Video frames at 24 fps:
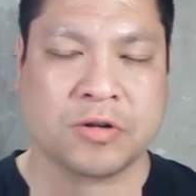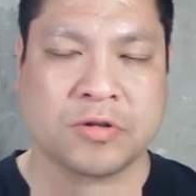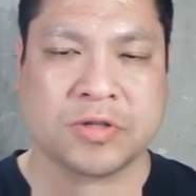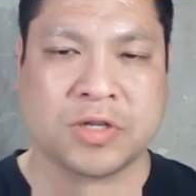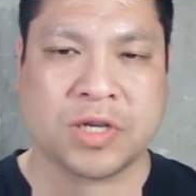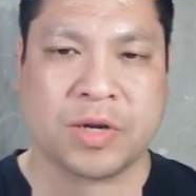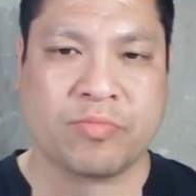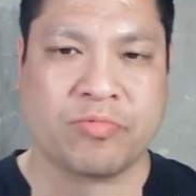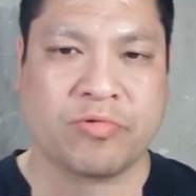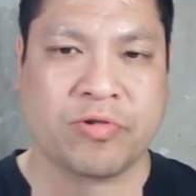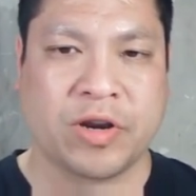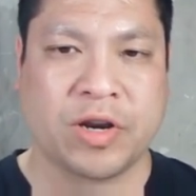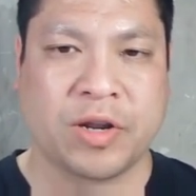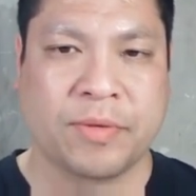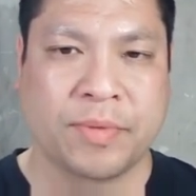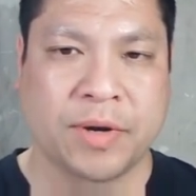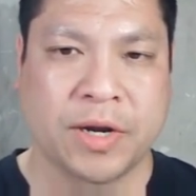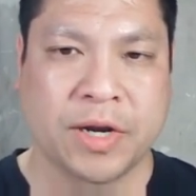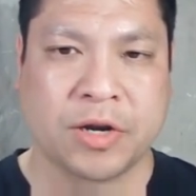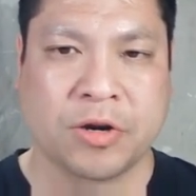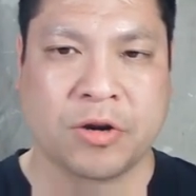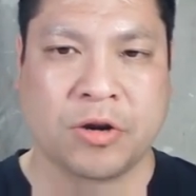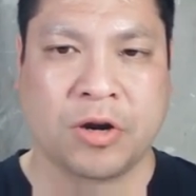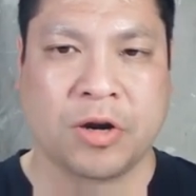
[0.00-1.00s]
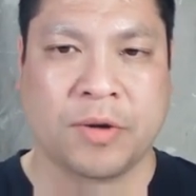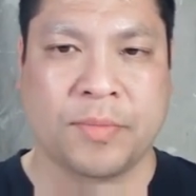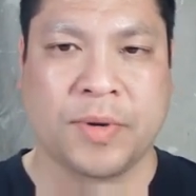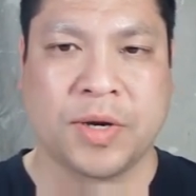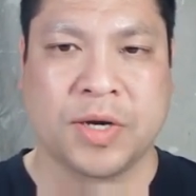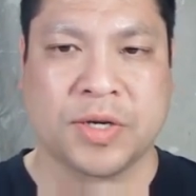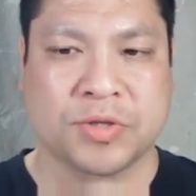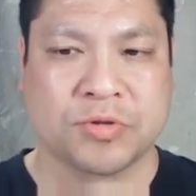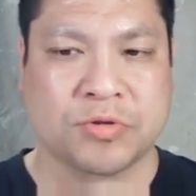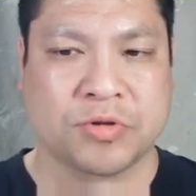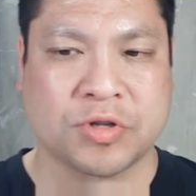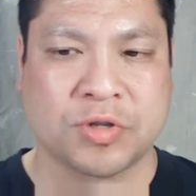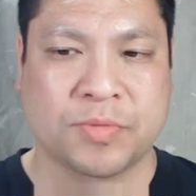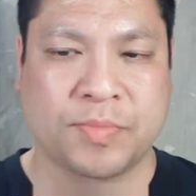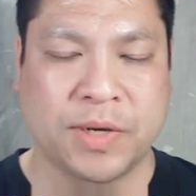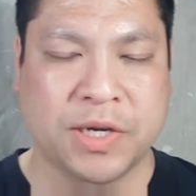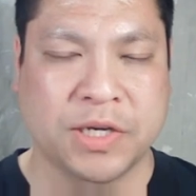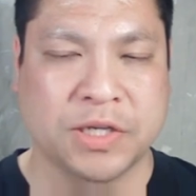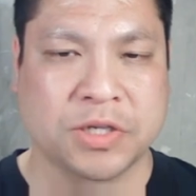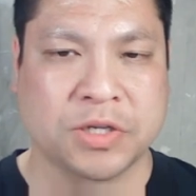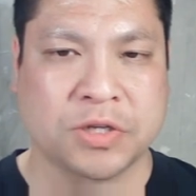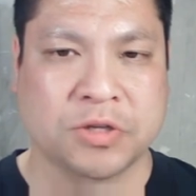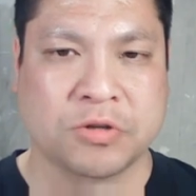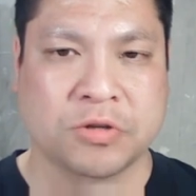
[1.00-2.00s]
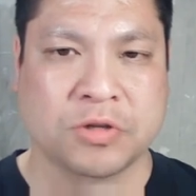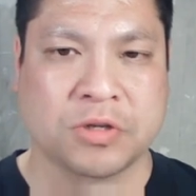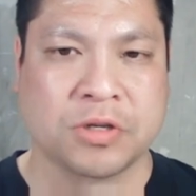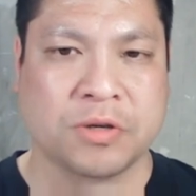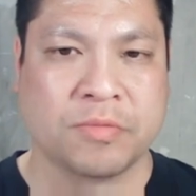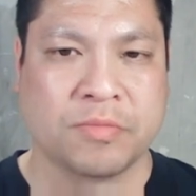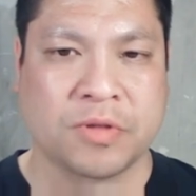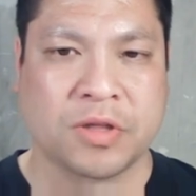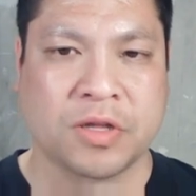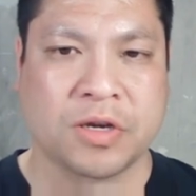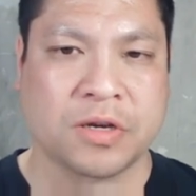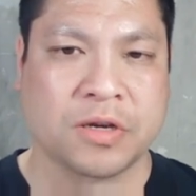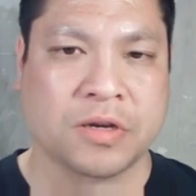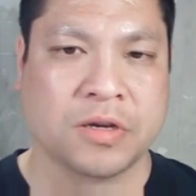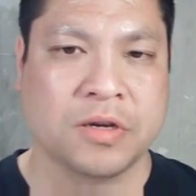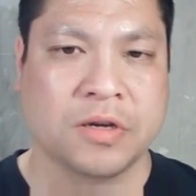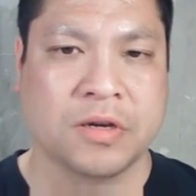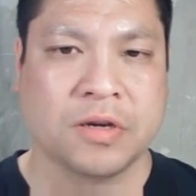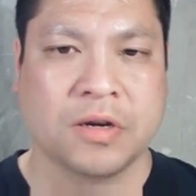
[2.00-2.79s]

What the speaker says: separated by commas or spaces or something.